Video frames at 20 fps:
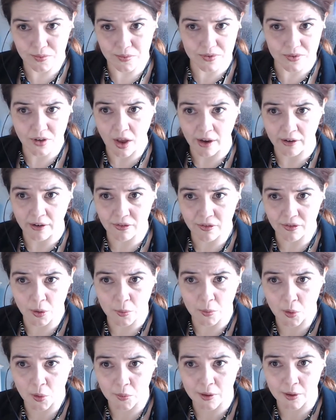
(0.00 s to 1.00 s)
talk for a
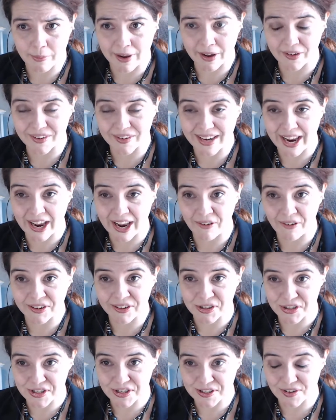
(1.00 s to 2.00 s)
moment about how
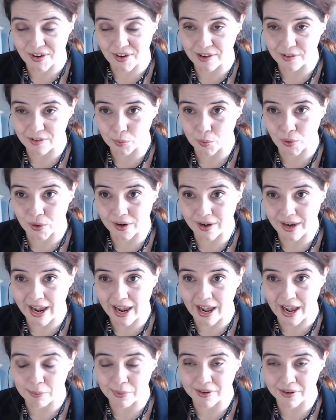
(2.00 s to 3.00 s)
energy transport
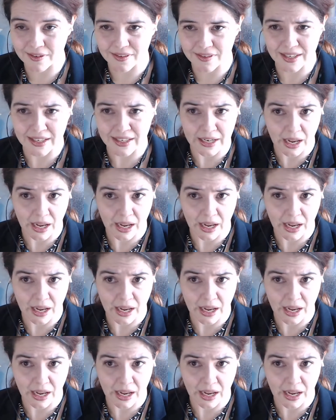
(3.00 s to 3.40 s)
happens in